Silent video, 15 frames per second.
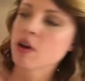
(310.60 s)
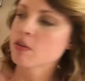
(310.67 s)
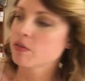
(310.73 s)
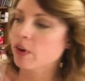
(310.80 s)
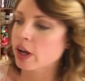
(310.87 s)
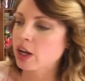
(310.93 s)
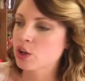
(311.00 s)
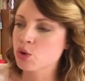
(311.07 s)
for
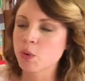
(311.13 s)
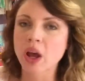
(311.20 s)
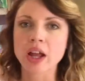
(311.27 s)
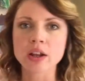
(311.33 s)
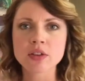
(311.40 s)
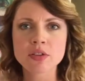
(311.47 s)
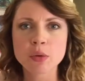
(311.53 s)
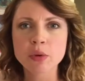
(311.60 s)
each one.
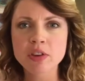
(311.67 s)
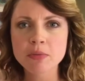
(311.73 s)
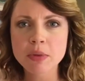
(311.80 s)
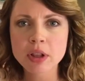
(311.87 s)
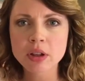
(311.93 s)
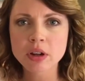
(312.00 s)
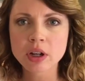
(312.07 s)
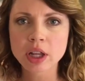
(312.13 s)
So we've
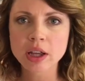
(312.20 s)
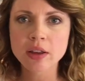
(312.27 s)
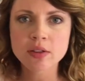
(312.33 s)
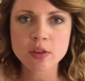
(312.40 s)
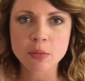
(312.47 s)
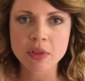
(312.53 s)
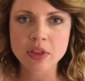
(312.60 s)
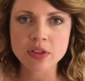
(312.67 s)
been learning
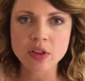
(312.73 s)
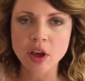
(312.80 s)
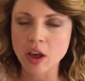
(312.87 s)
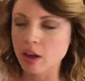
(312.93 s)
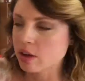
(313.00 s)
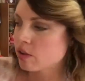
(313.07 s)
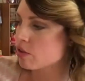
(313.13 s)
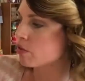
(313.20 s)
some of the
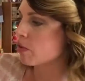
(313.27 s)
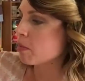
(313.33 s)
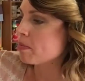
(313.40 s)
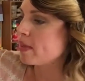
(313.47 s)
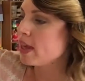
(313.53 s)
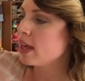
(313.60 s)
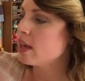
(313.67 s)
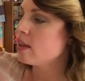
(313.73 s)
songs from
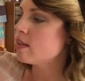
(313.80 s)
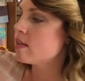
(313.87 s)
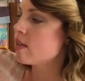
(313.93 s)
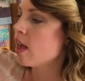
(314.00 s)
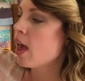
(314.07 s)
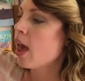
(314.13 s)
these,